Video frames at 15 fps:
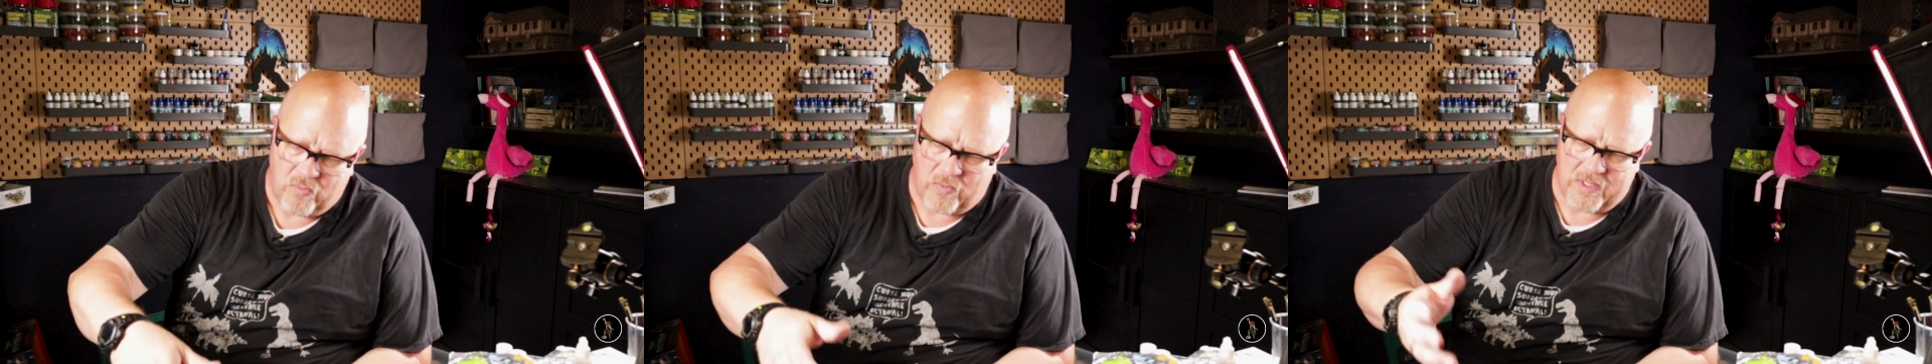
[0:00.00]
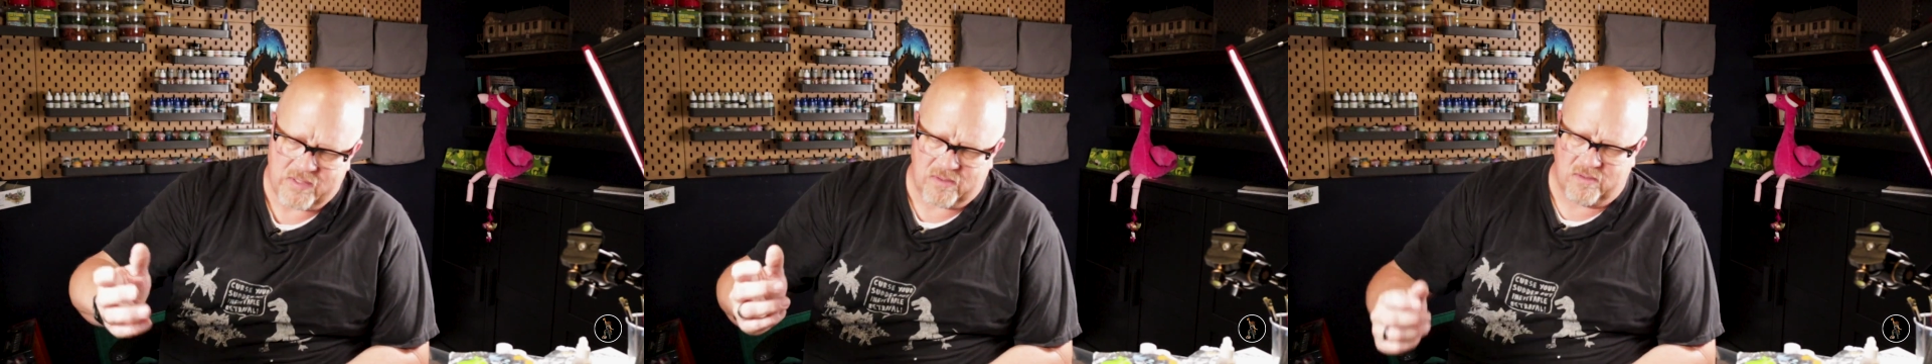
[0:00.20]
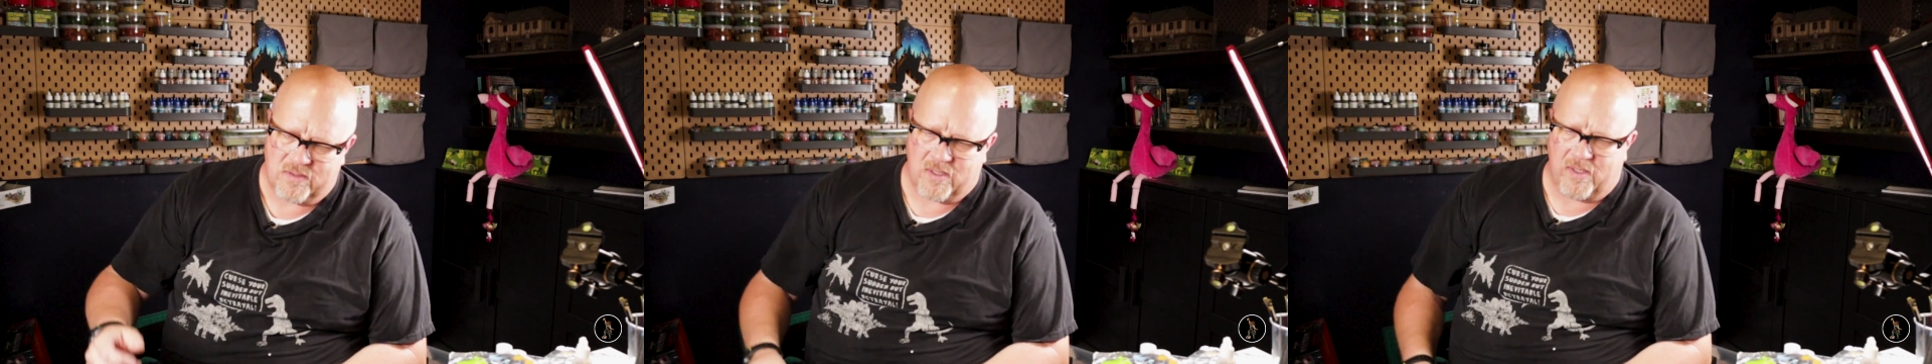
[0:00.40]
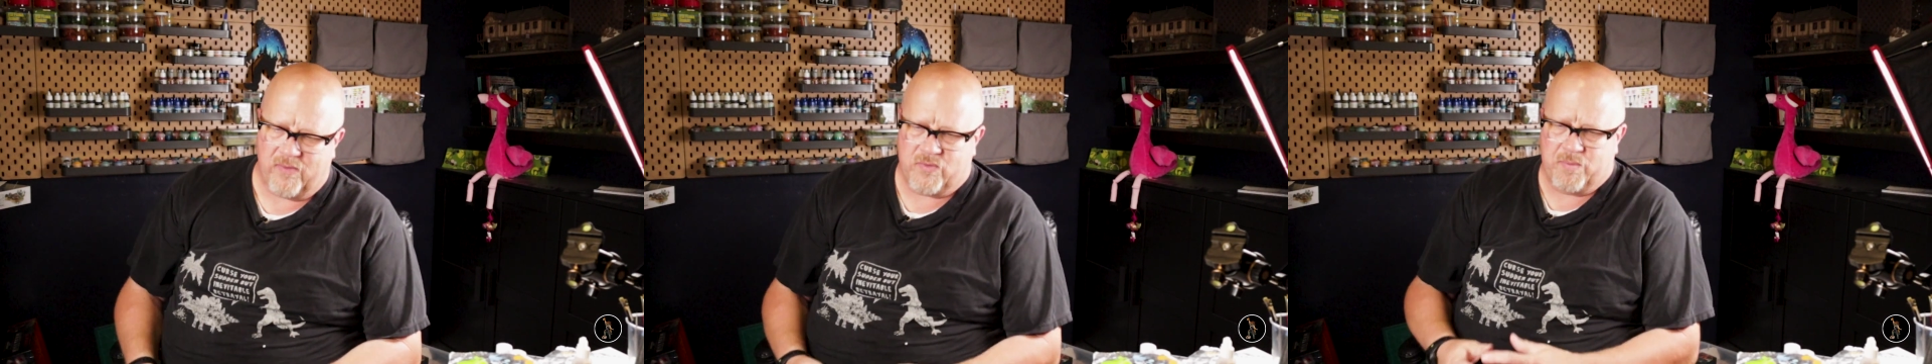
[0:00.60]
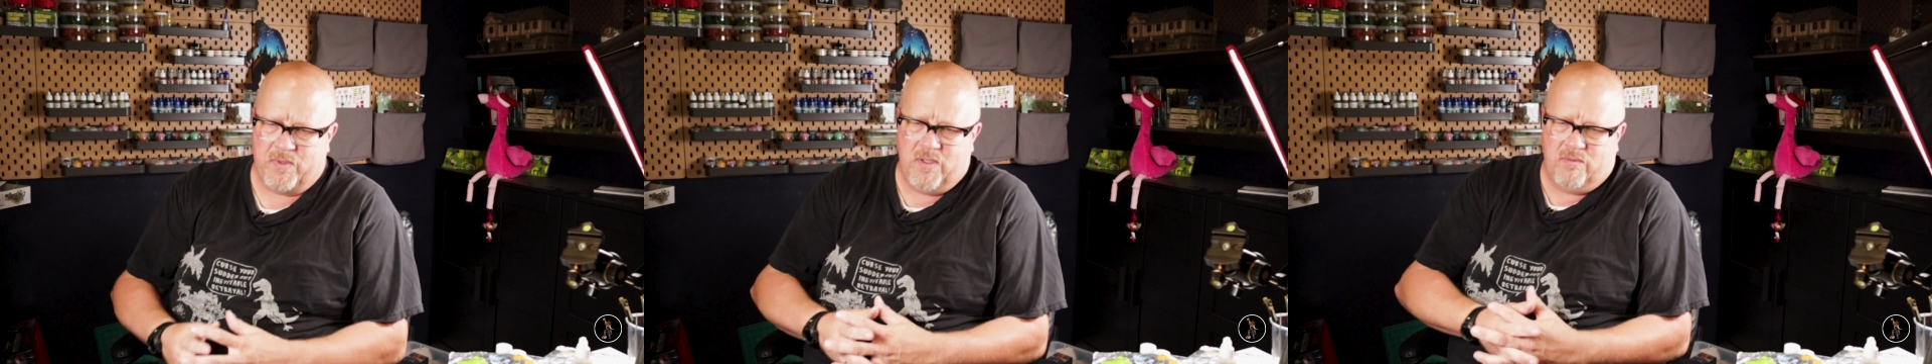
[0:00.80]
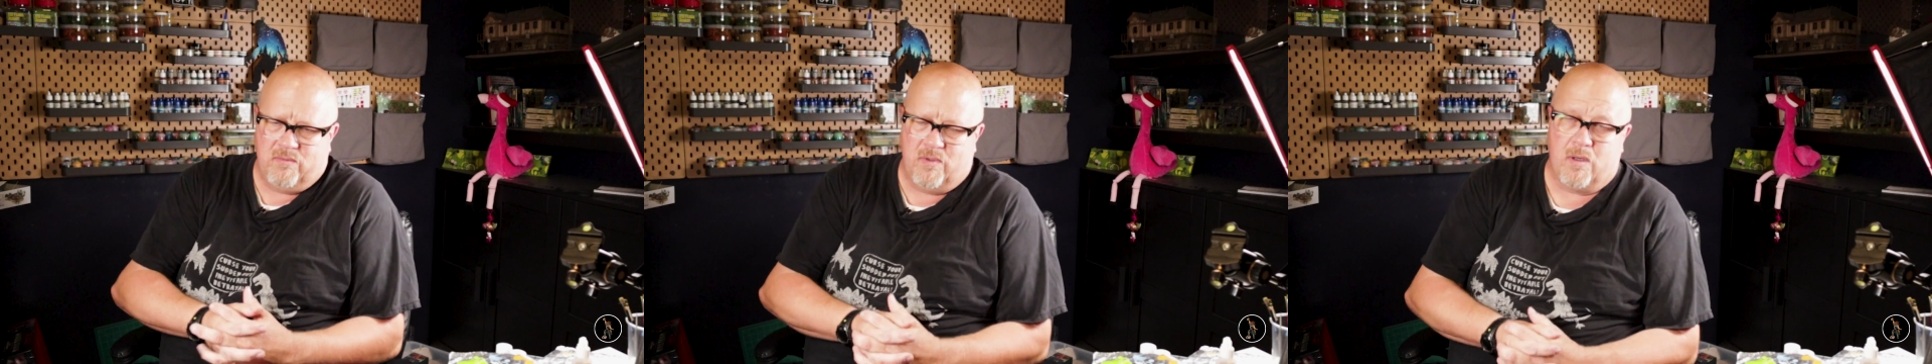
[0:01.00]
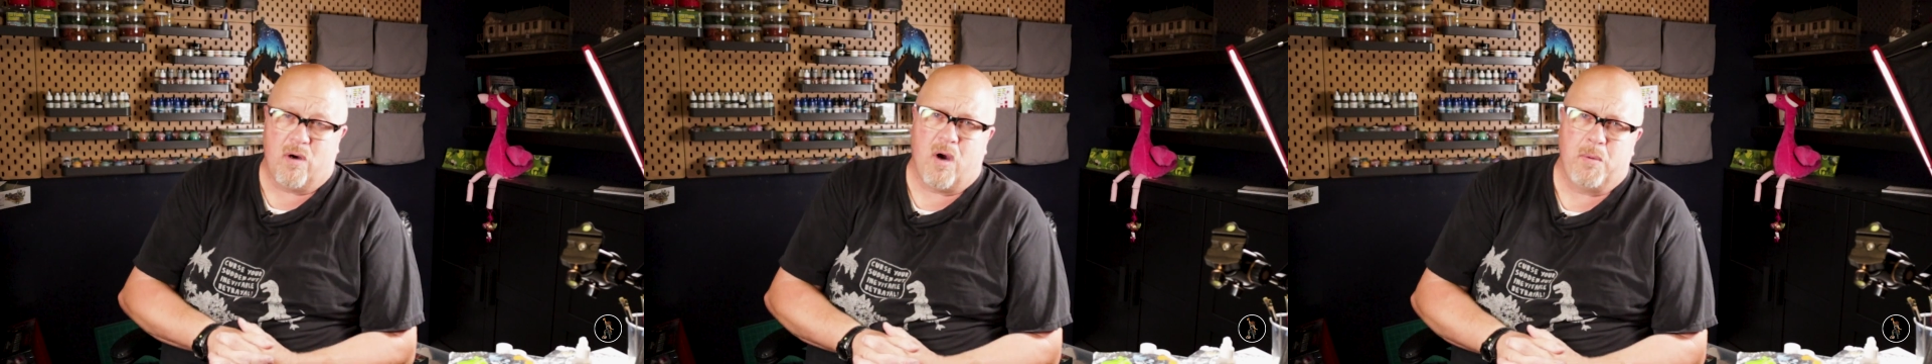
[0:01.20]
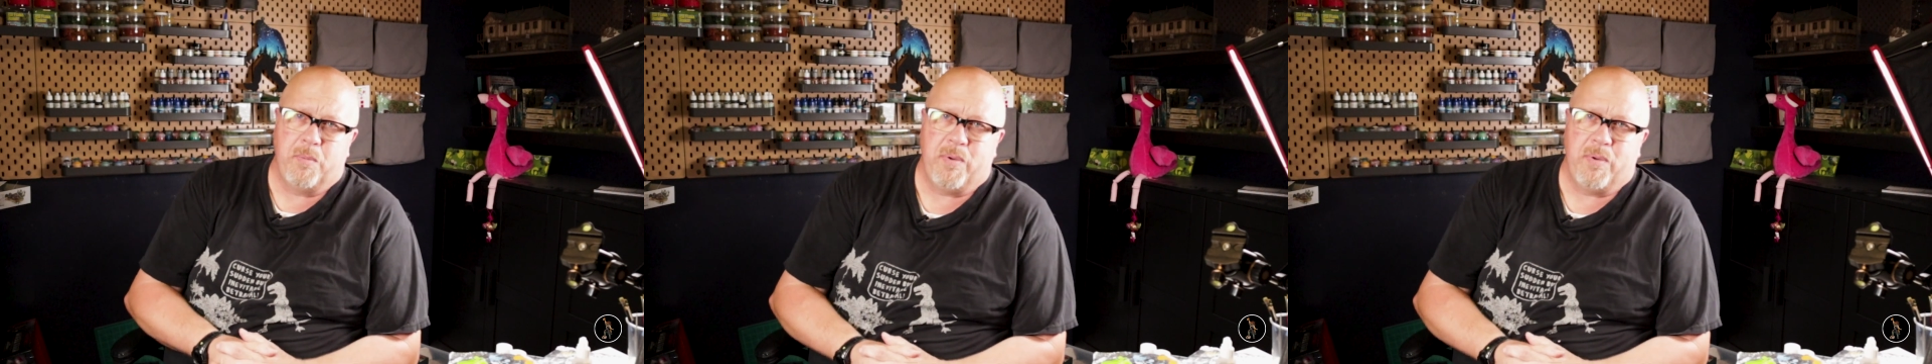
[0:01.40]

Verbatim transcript: wasteland tufts, but they're army